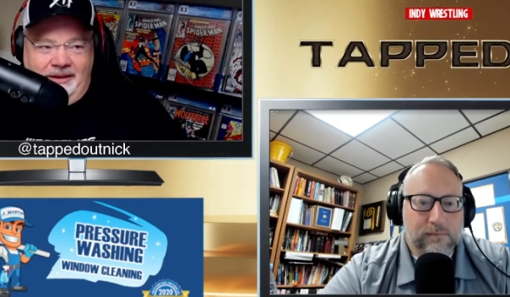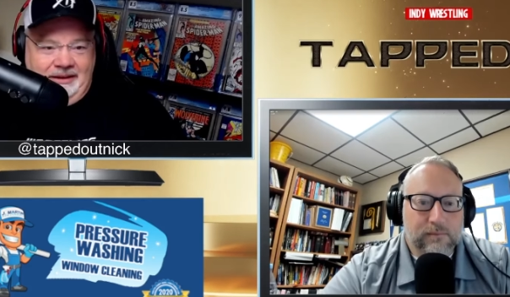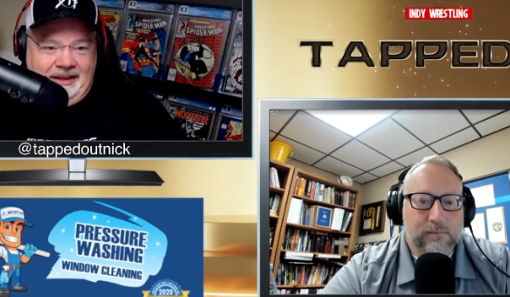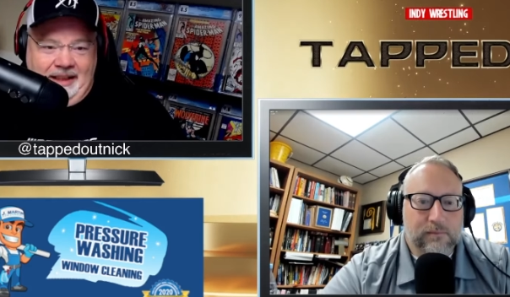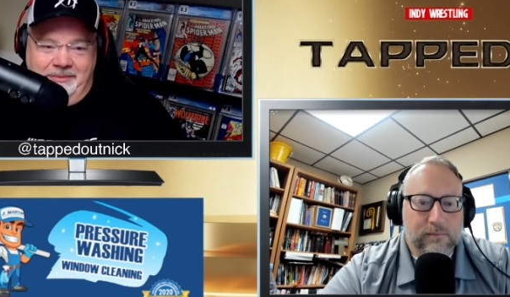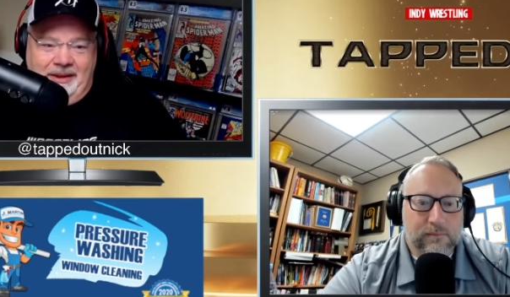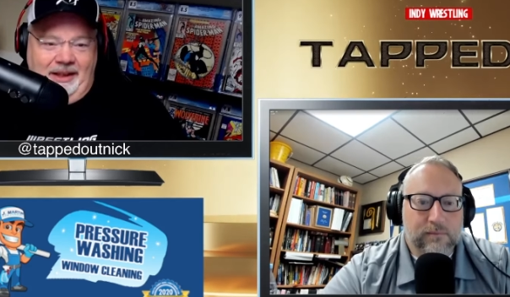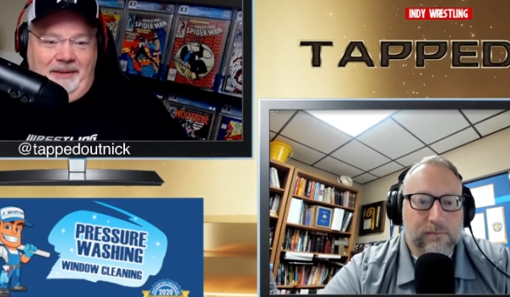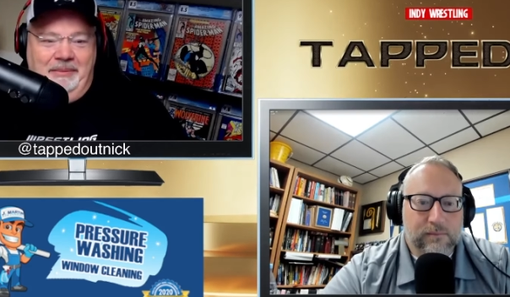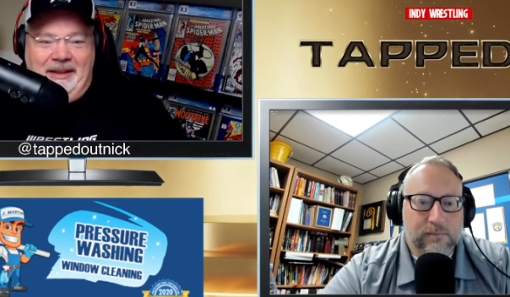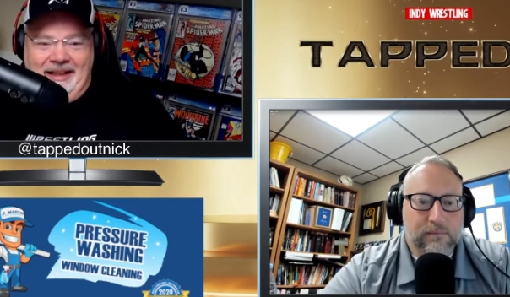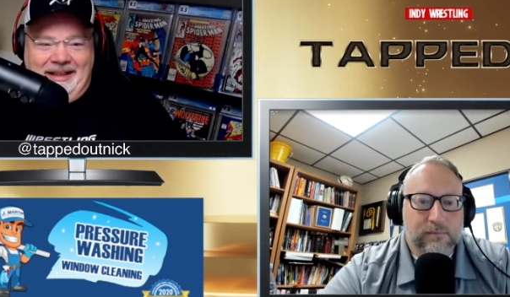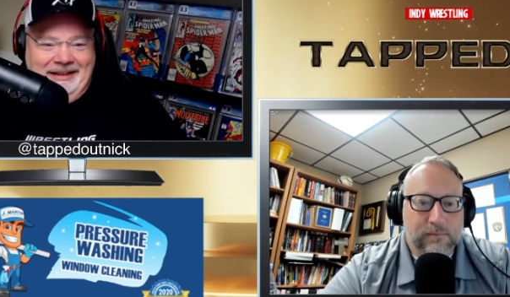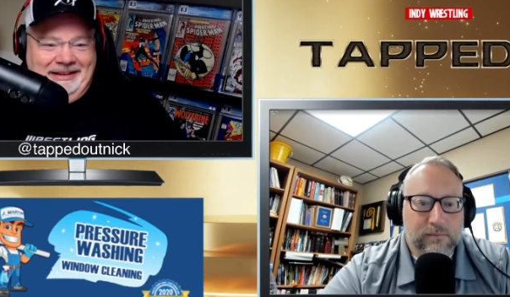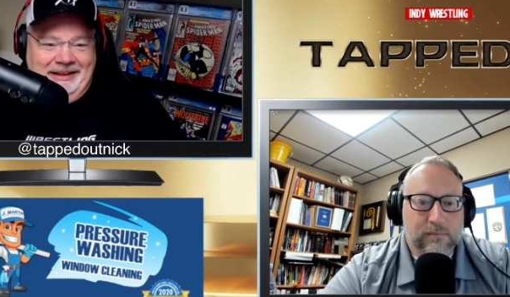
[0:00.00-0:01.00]
Speaker 1: tapped out
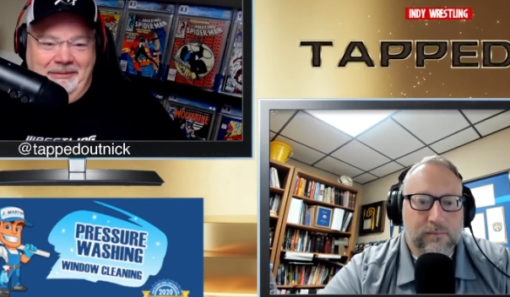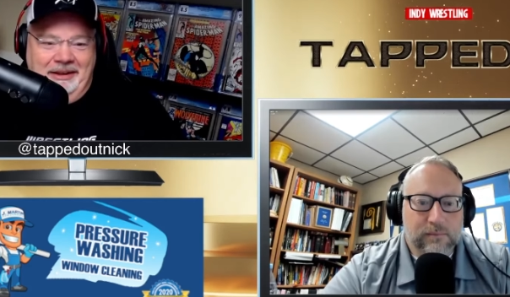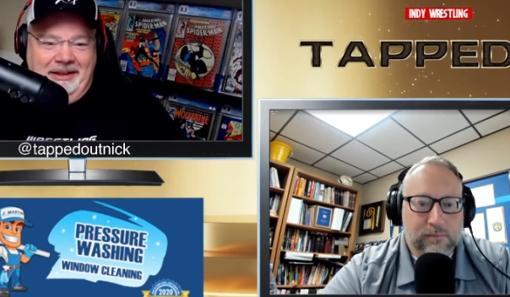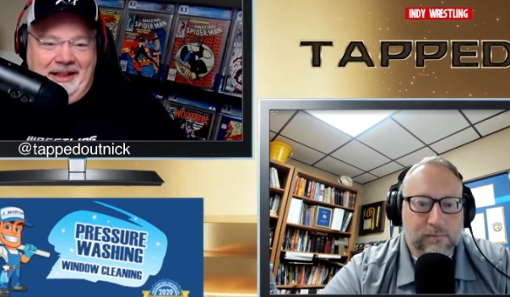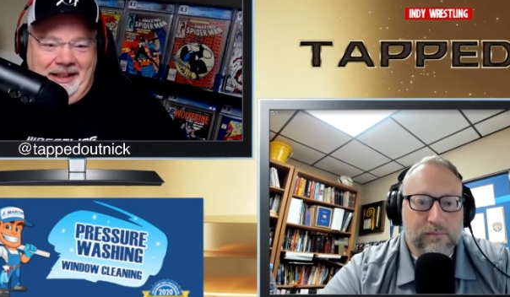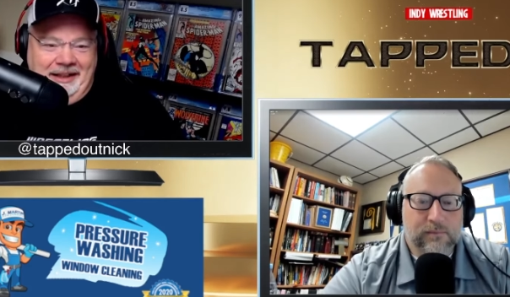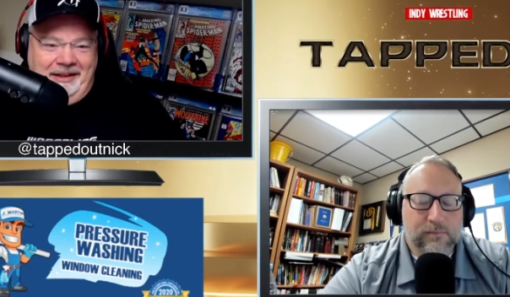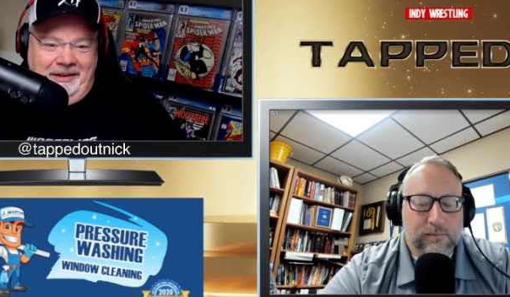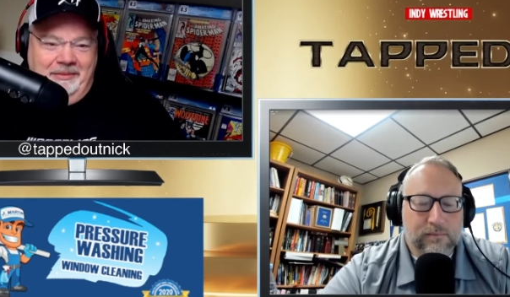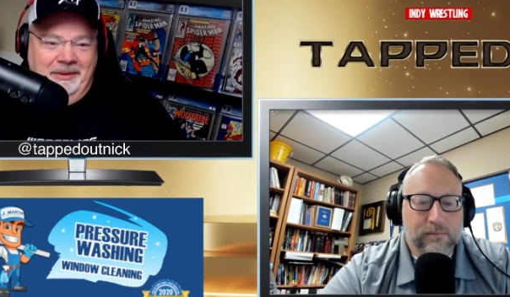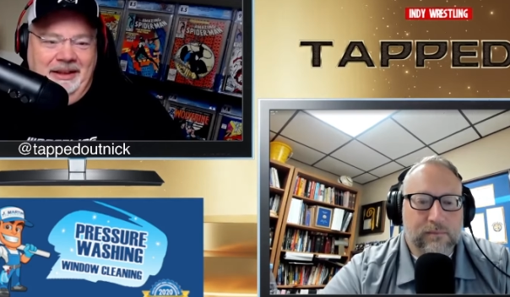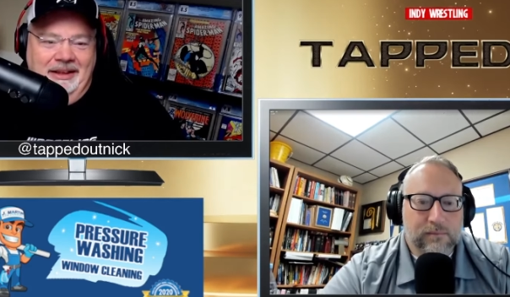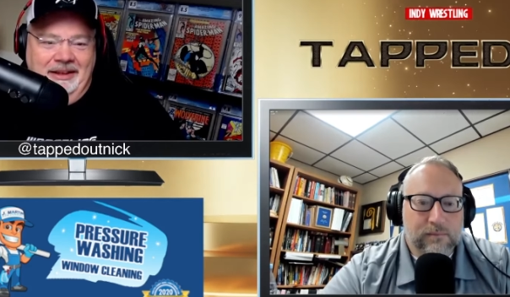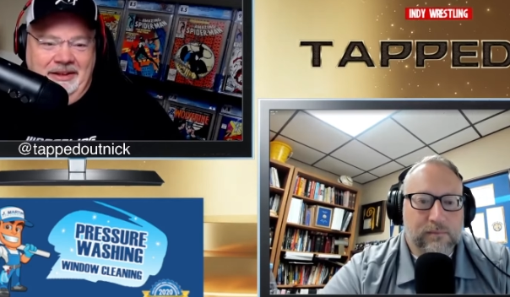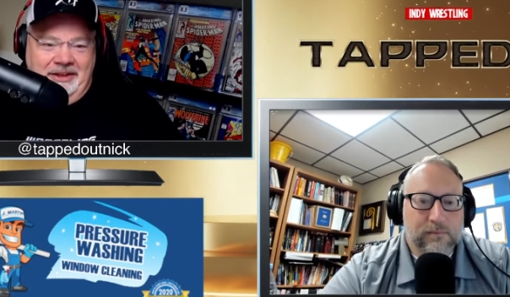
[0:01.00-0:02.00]
pod at gmail.com.
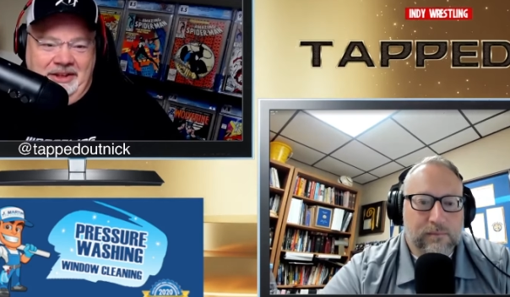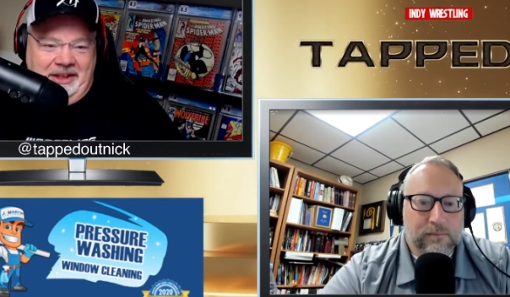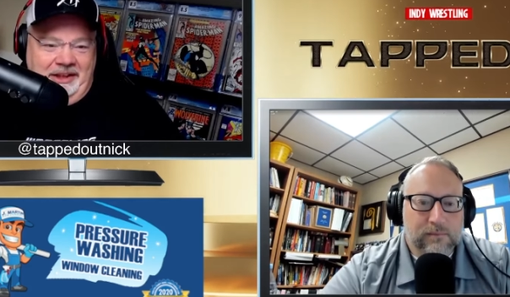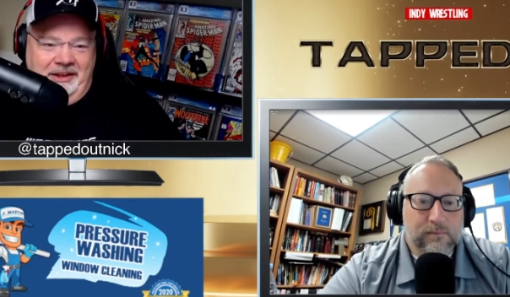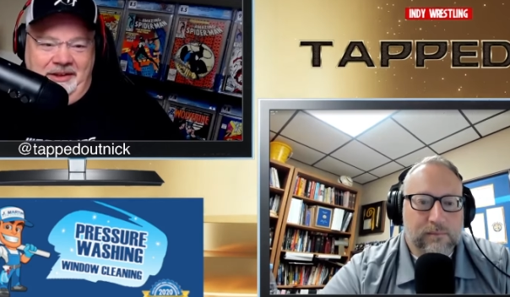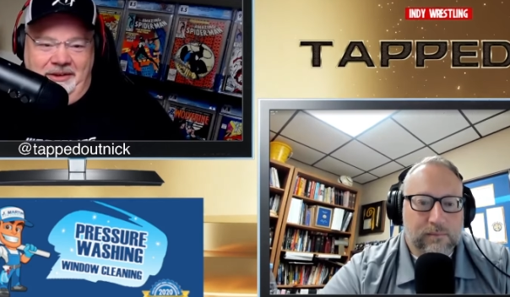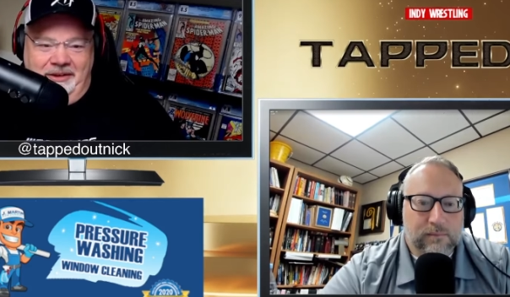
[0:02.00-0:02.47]
Share your